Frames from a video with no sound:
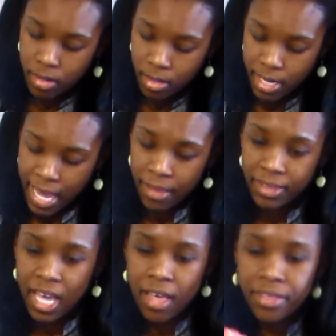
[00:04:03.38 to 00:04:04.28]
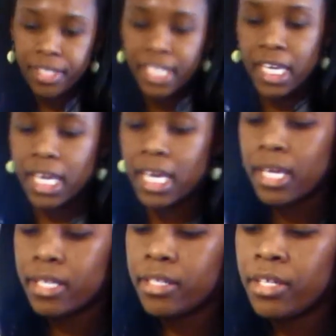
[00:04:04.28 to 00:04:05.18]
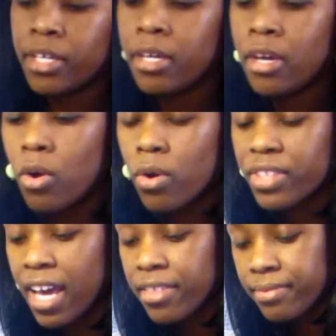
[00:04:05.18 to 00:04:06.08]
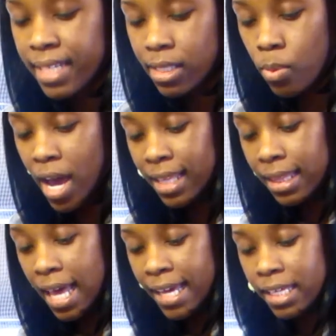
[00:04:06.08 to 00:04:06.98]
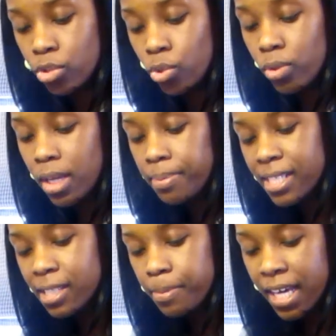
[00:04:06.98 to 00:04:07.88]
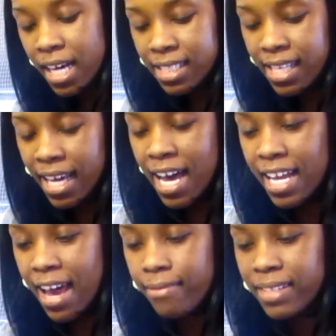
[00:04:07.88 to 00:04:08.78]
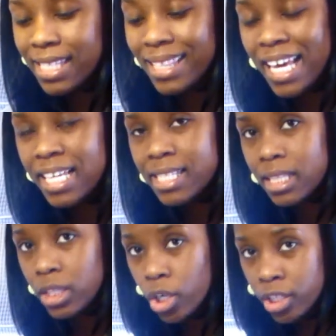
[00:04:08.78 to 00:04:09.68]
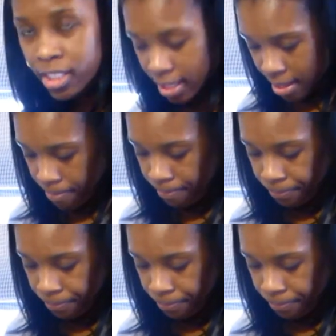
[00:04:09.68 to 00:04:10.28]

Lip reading: Now the other key, or the other reason why I like tulips, is because they kind of have this lazy look to them.